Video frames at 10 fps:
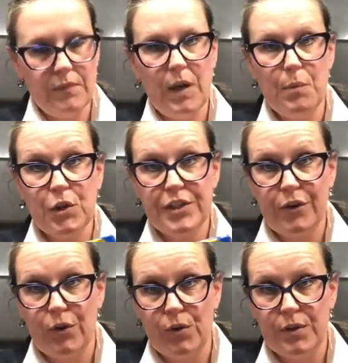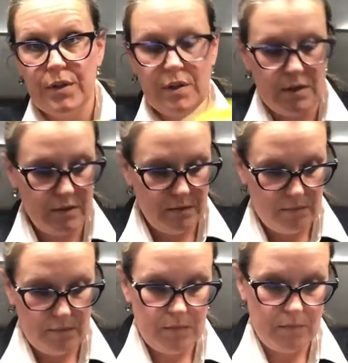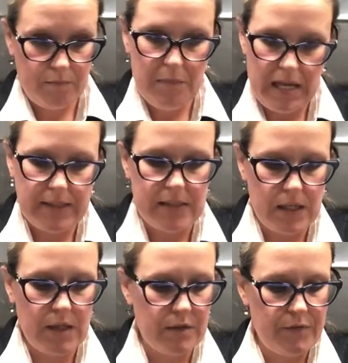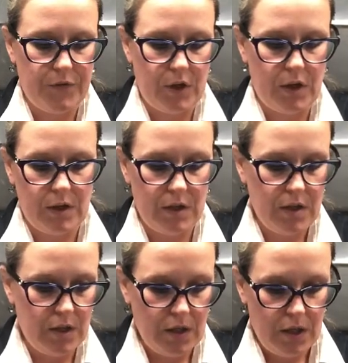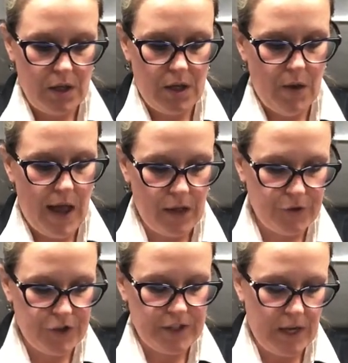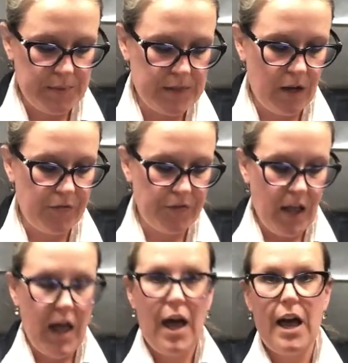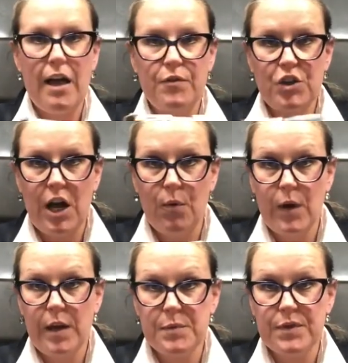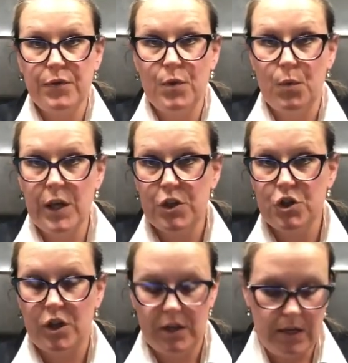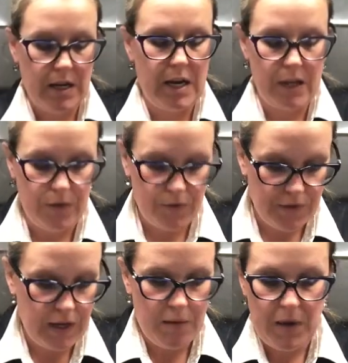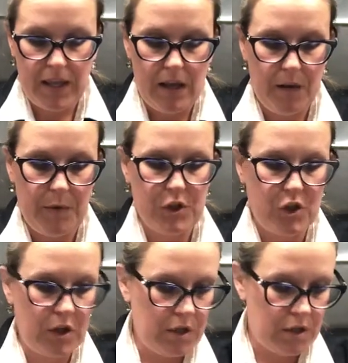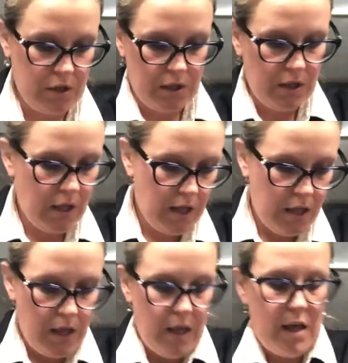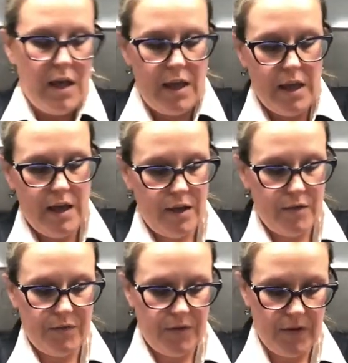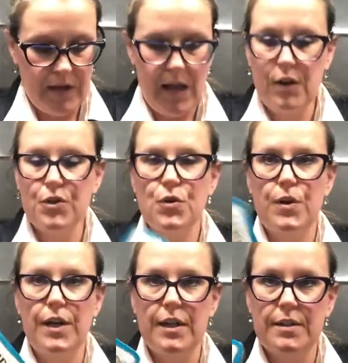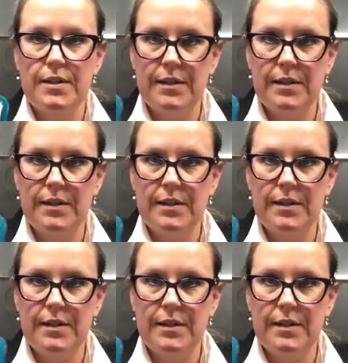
multi-cold medicine for, you know, allergy type stuff. I have shout wipes for the white shirt and any other thing I might get on my shirt. I have Altoids.